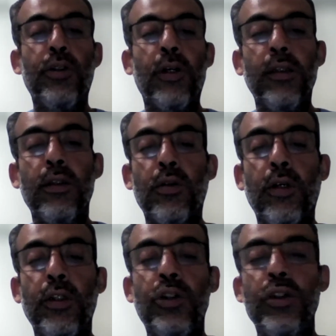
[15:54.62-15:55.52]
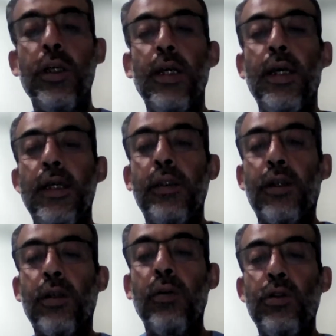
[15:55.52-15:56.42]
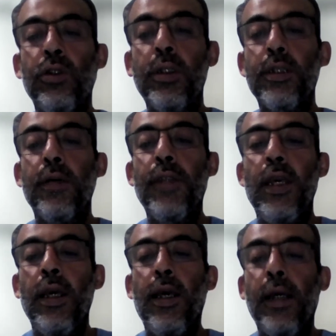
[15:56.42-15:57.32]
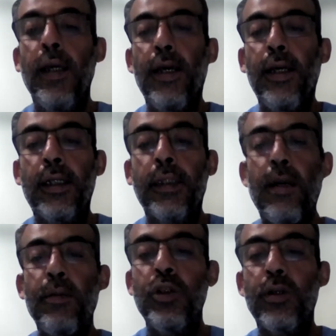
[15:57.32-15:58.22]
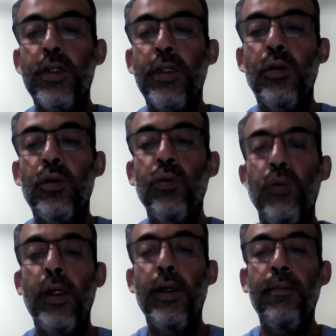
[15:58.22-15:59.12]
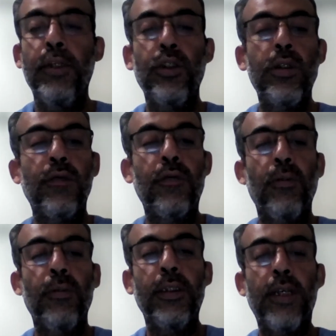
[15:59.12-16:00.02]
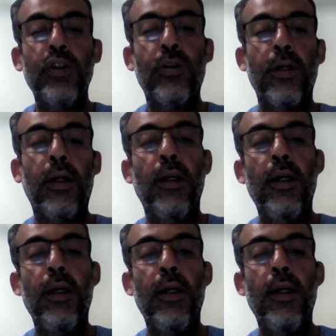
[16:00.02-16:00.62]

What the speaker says: and storage technologies capture CO2 emissions from industrial